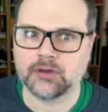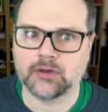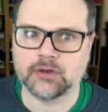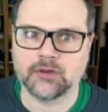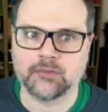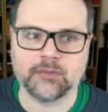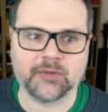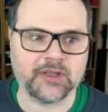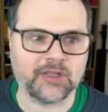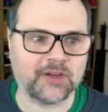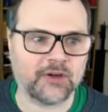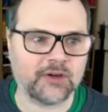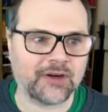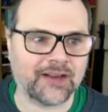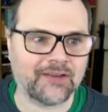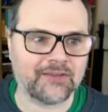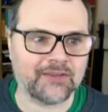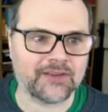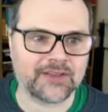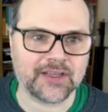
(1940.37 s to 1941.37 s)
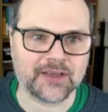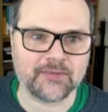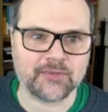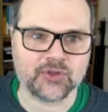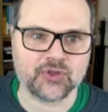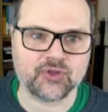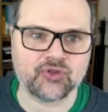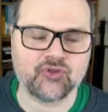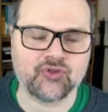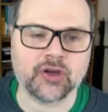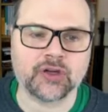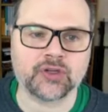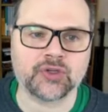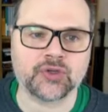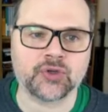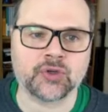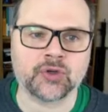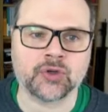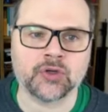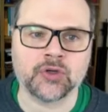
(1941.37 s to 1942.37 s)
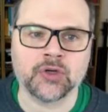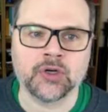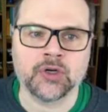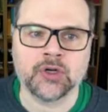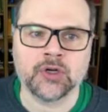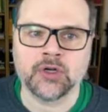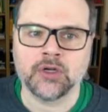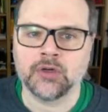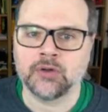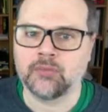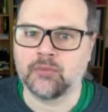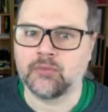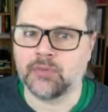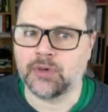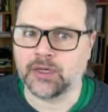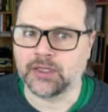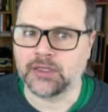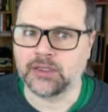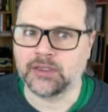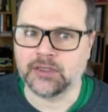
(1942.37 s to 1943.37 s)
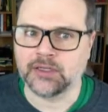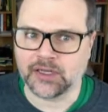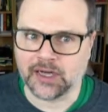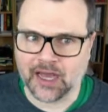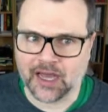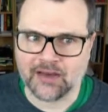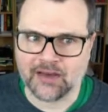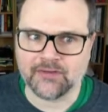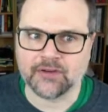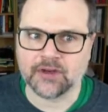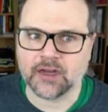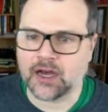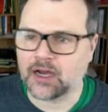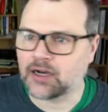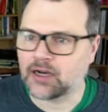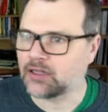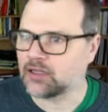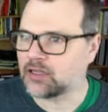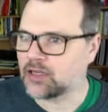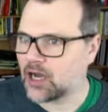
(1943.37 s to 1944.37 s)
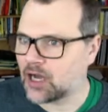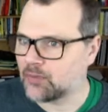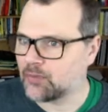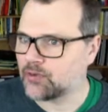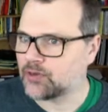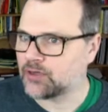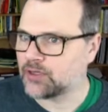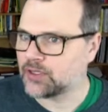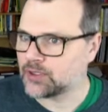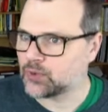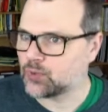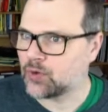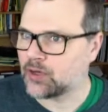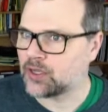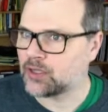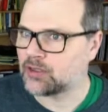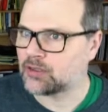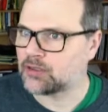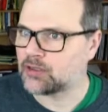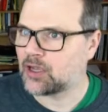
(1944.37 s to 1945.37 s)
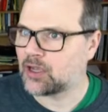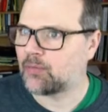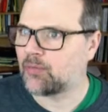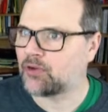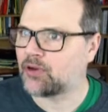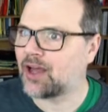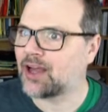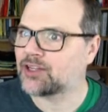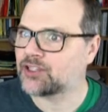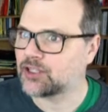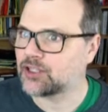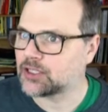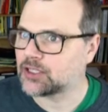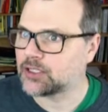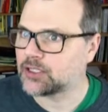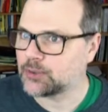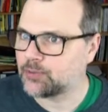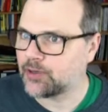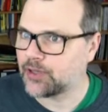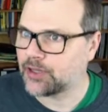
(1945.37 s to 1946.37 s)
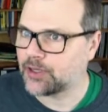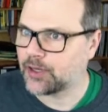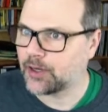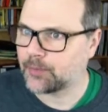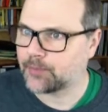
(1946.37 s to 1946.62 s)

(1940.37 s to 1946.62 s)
And they don't have the same structure, but they have a lot in common as well, topologically speaking.